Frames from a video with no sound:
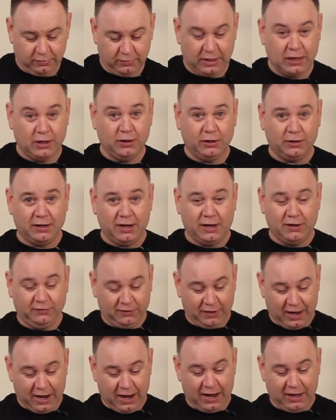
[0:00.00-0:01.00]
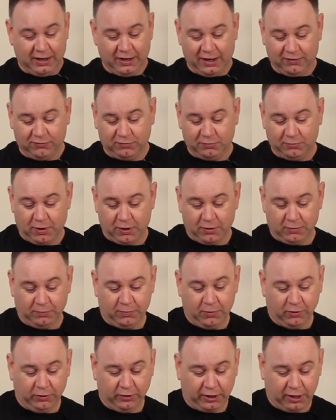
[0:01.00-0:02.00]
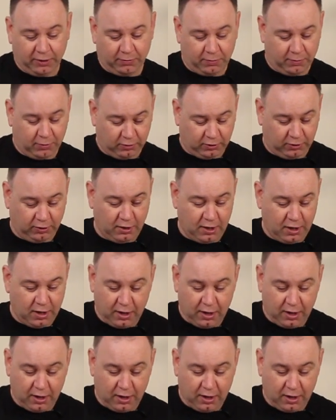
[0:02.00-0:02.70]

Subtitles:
they look nice, and they have some better building capability.